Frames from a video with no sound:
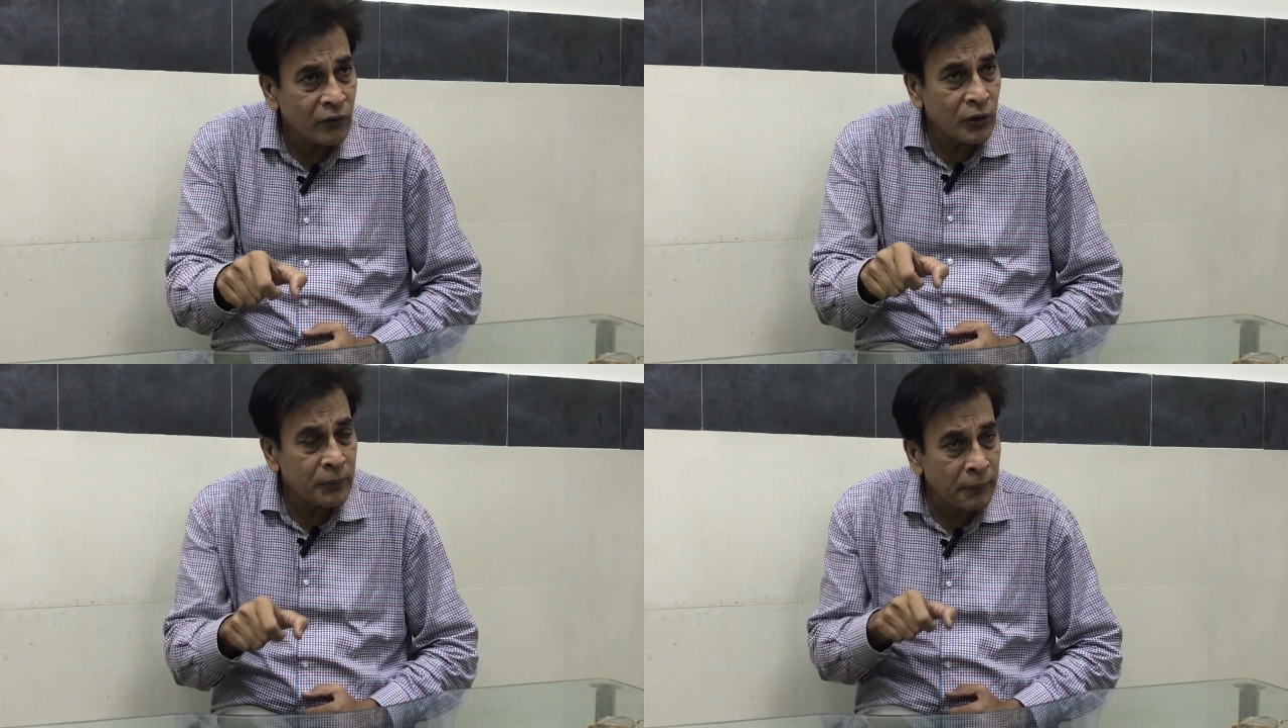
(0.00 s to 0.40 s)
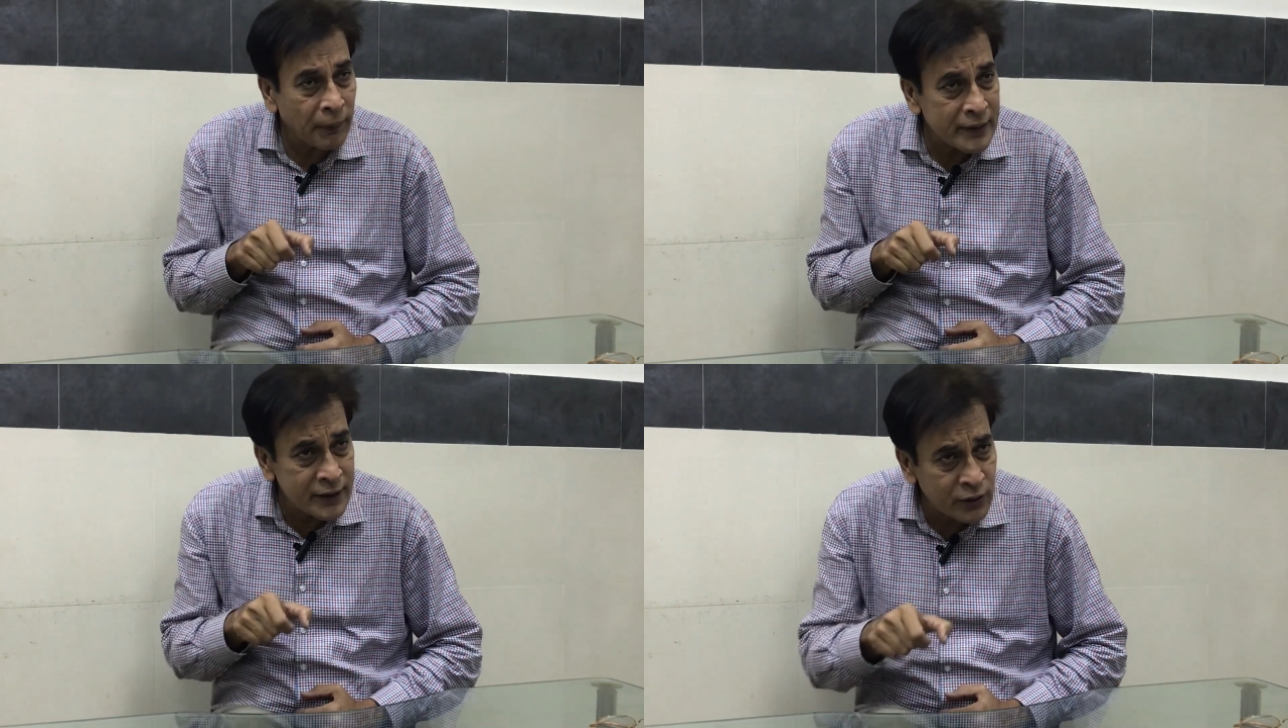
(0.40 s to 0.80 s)
would be
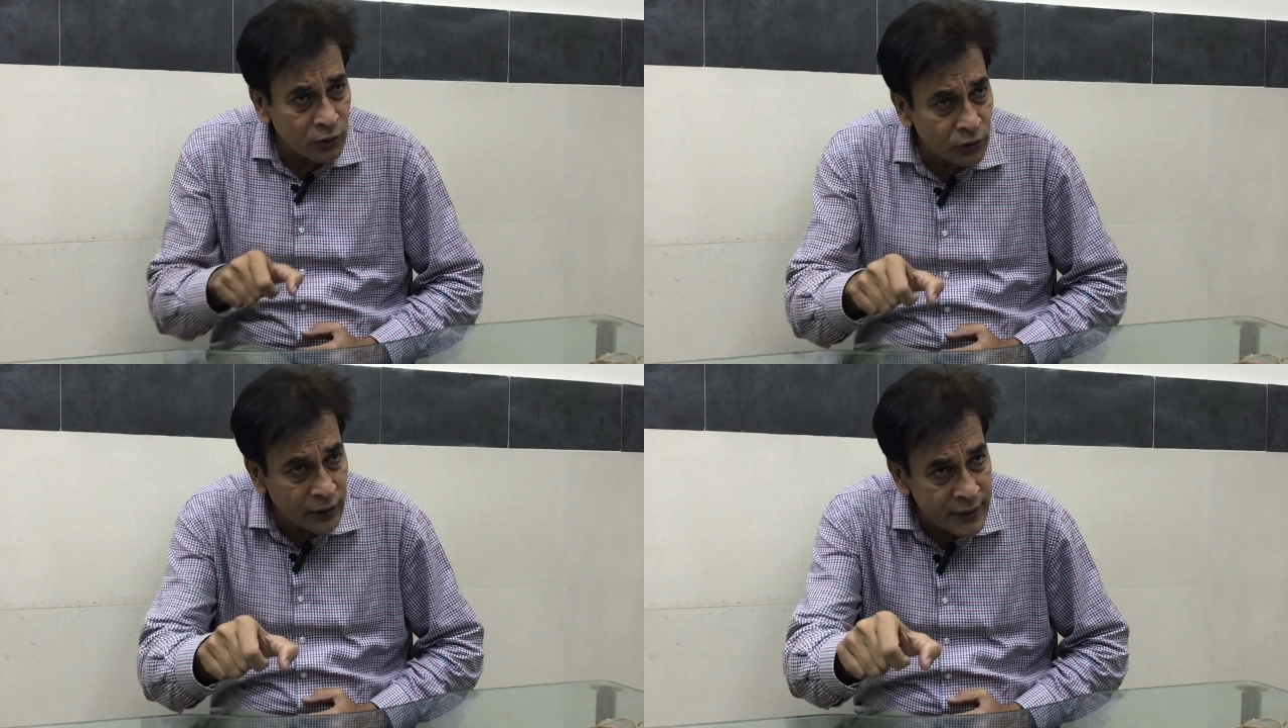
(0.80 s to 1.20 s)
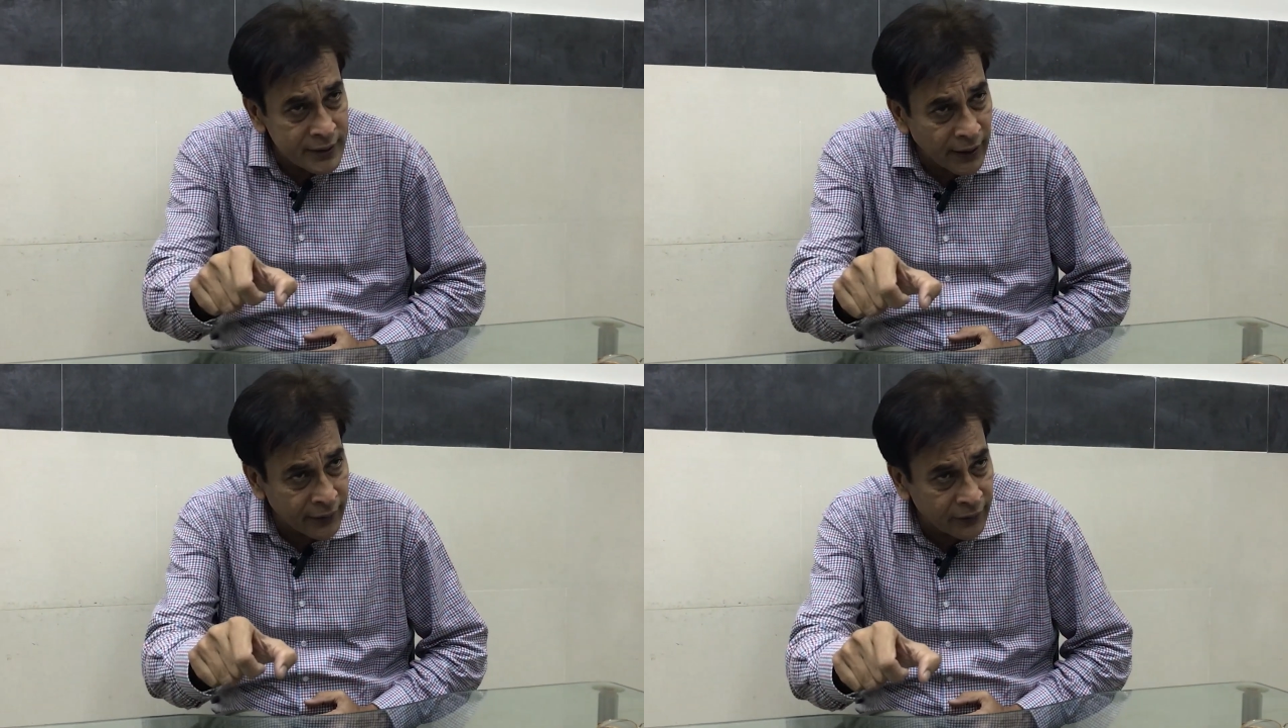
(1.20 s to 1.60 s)
passing through the
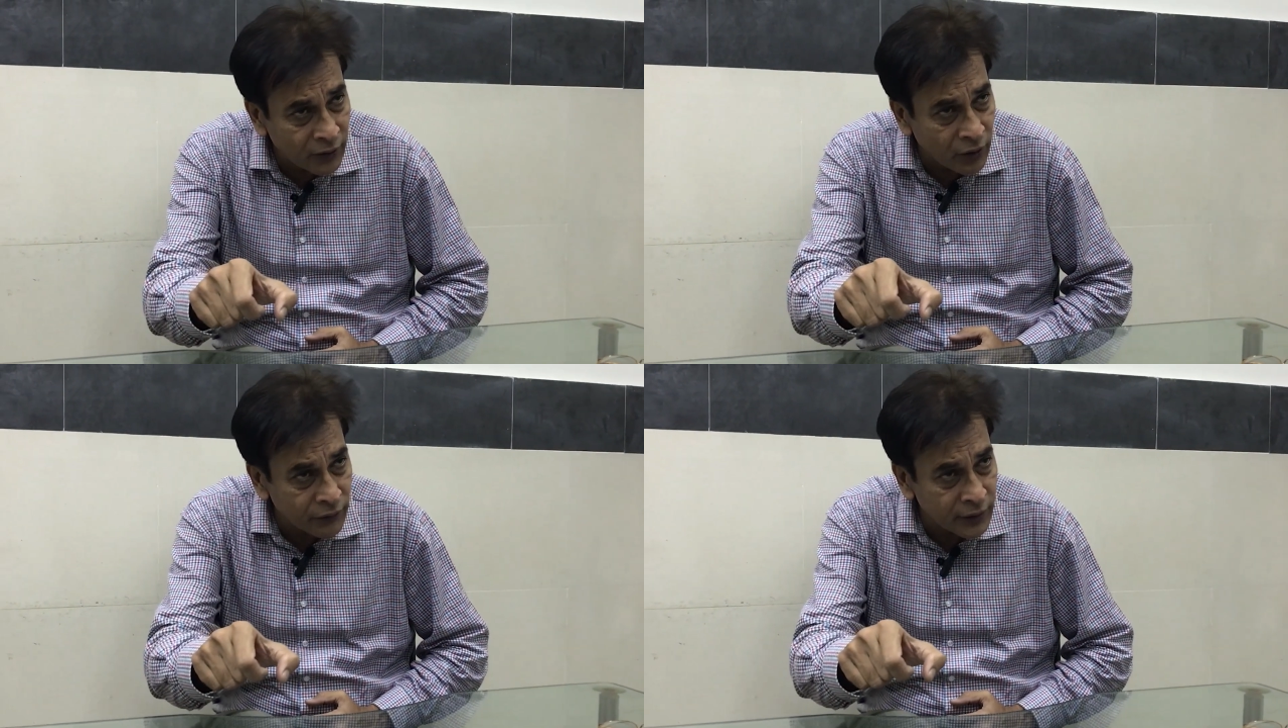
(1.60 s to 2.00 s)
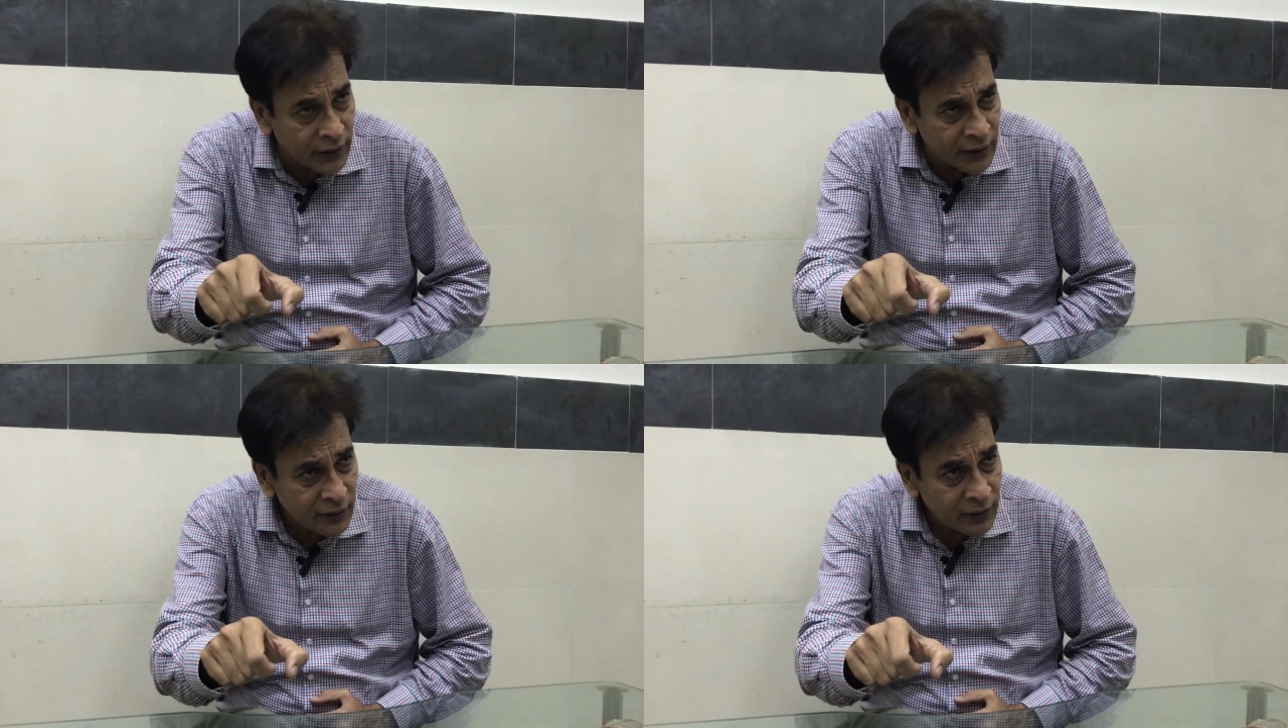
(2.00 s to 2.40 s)
center of
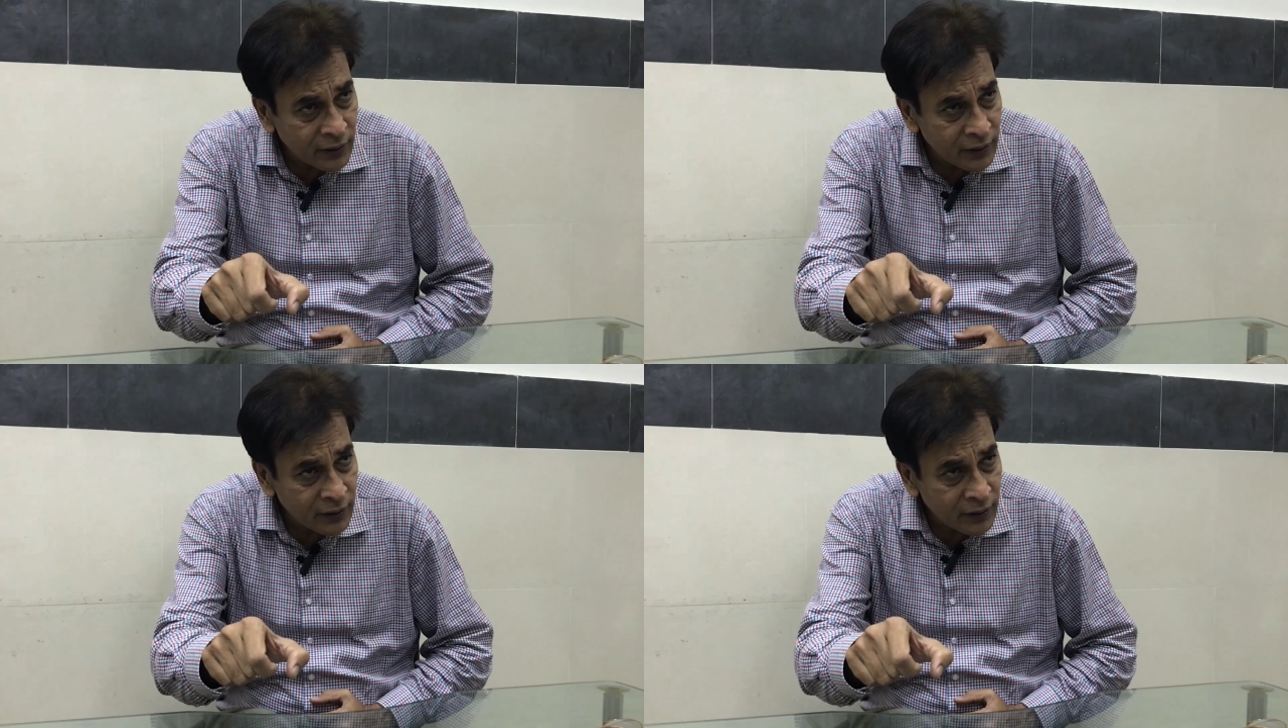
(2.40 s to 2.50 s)
the